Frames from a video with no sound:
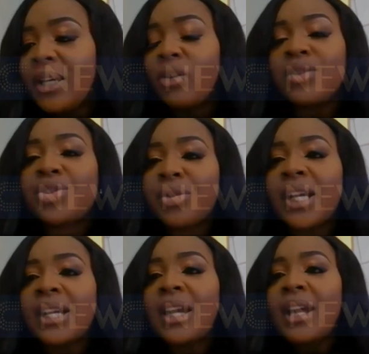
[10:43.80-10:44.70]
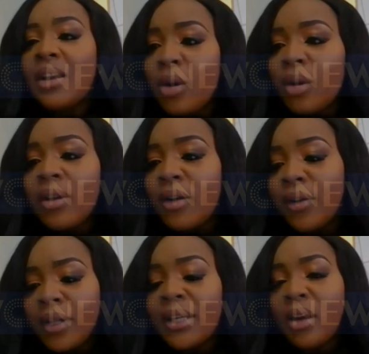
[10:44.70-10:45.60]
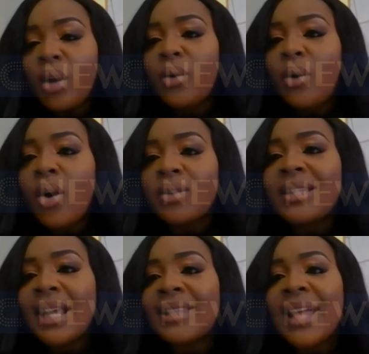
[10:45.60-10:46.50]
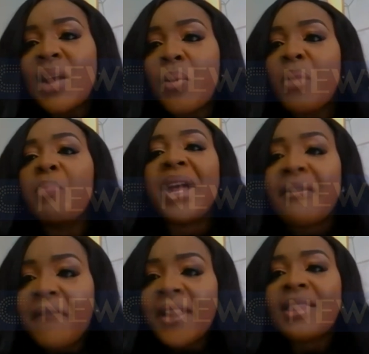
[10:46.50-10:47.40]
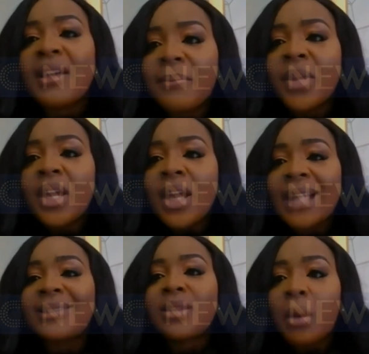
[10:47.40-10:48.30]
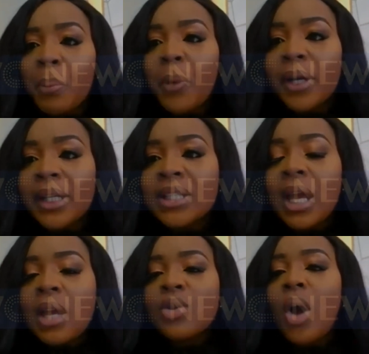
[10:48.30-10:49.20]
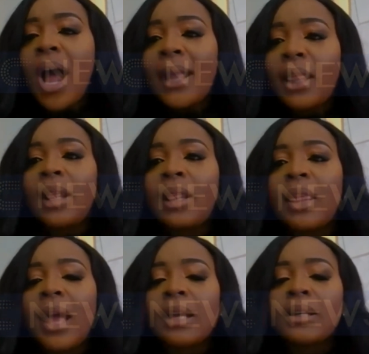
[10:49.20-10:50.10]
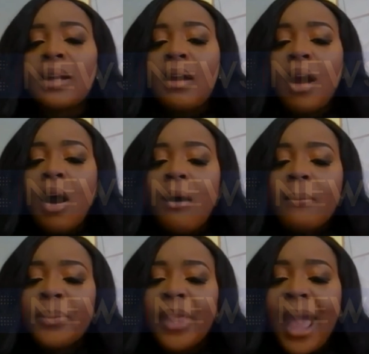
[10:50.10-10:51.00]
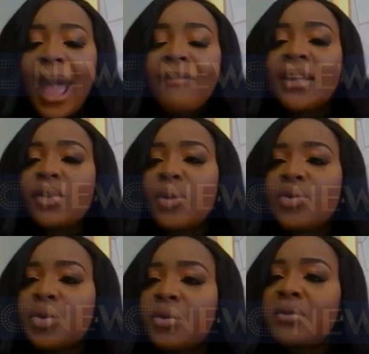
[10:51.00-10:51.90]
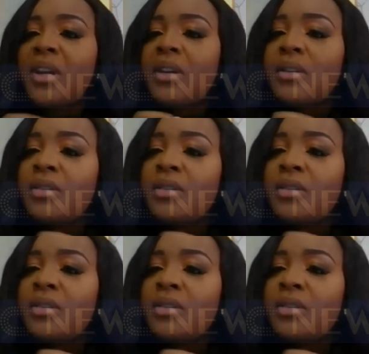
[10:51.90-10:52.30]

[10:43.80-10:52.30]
on trade in a local context and it won't benefit them at some point. So I think that having those sort of